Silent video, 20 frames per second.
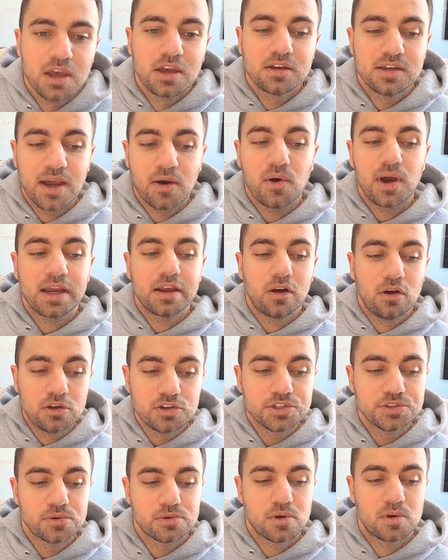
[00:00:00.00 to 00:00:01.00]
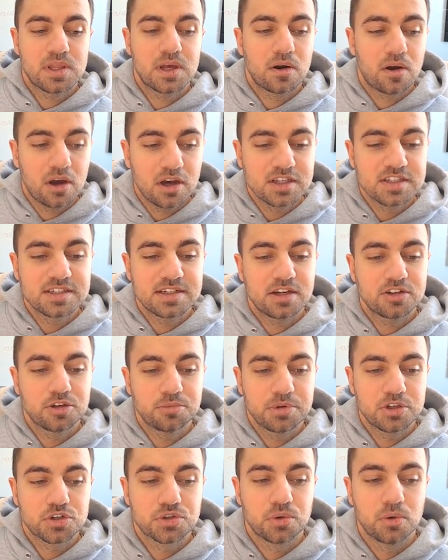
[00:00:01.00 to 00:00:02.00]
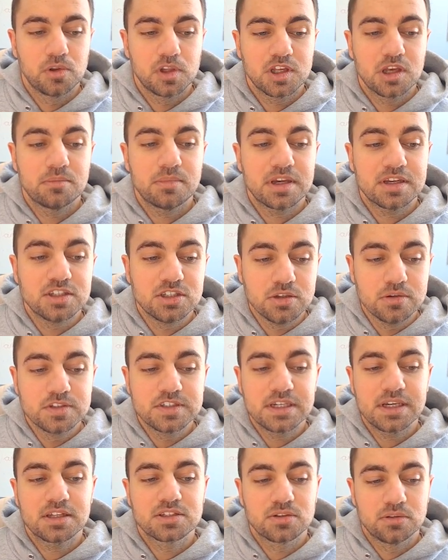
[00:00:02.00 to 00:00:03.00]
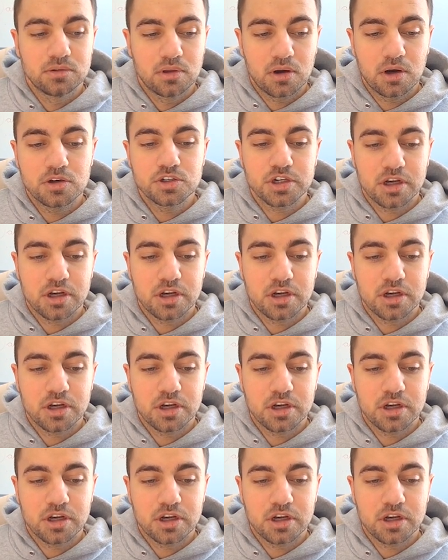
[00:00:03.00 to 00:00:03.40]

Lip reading: Now, I also know that Occidental Petroleum is using its large